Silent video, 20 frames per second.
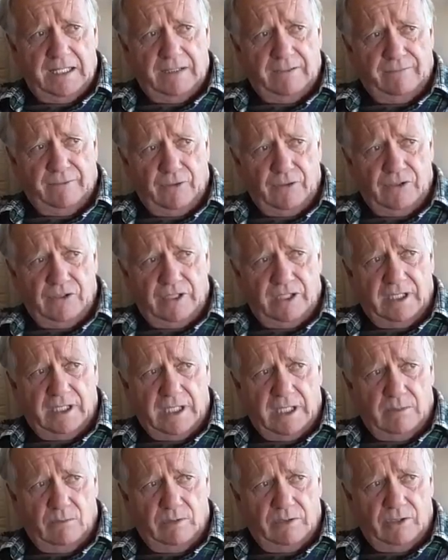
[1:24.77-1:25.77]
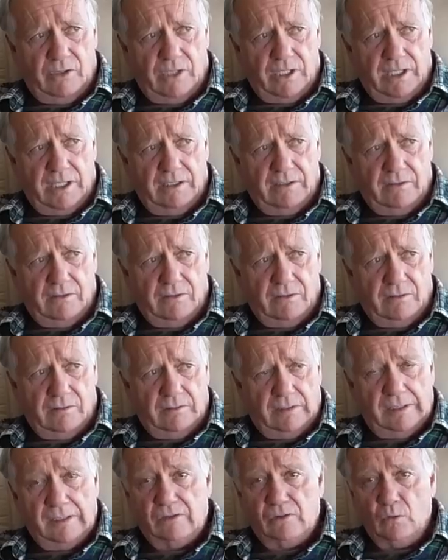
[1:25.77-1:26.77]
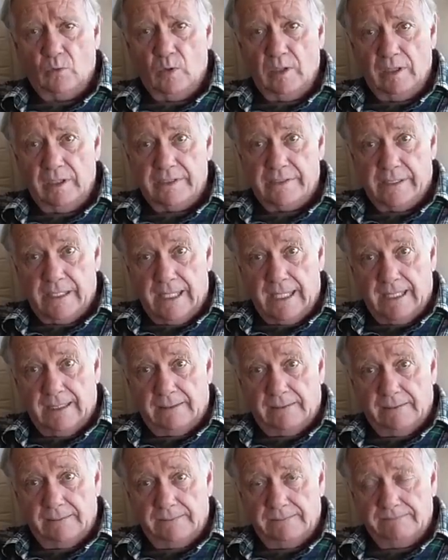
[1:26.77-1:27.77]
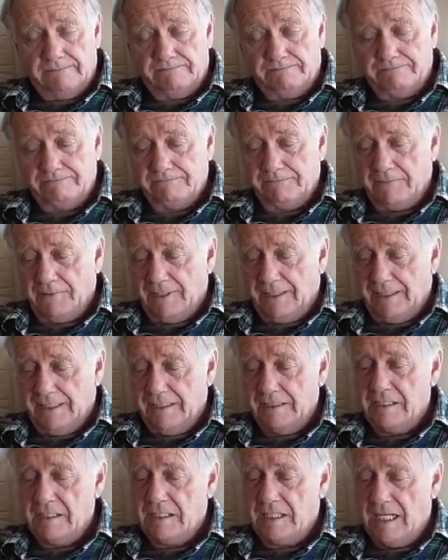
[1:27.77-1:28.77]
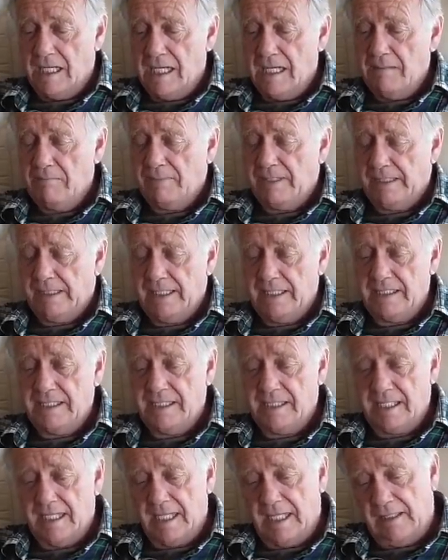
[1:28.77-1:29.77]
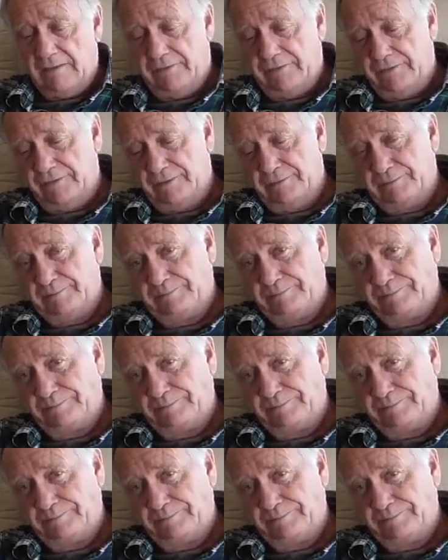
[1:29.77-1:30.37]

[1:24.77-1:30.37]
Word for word: the first thing I would change is where it's at. It's time to head south.